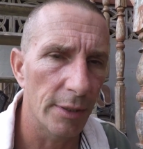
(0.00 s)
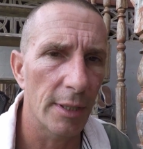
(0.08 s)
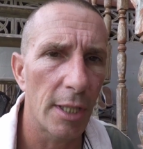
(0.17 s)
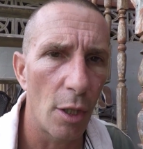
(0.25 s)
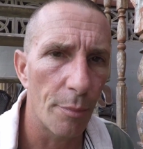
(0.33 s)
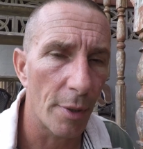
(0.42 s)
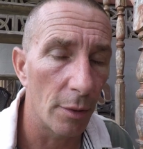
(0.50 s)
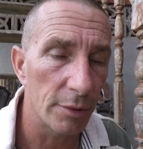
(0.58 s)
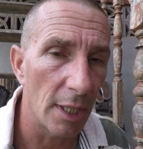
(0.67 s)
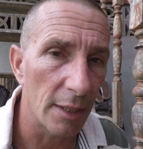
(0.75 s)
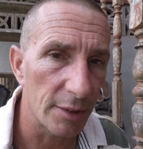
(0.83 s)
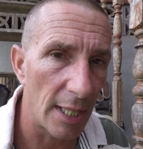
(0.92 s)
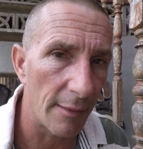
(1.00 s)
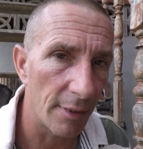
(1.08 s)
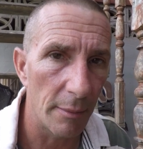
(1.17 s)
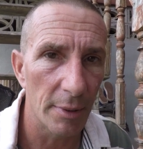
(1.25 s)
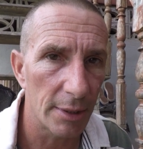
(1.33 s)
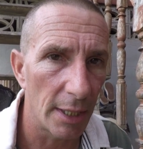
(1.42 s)
The GoPro does have
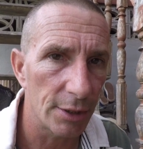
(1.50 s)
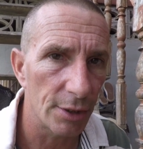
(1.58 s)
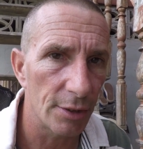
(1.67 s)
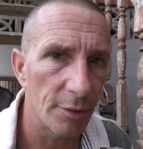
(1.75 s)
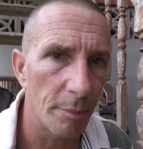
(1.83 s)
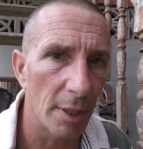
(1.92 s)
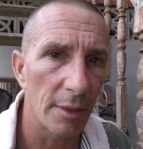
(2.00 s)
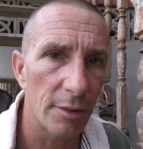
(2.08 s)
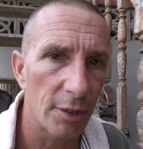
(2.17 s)
limitations, but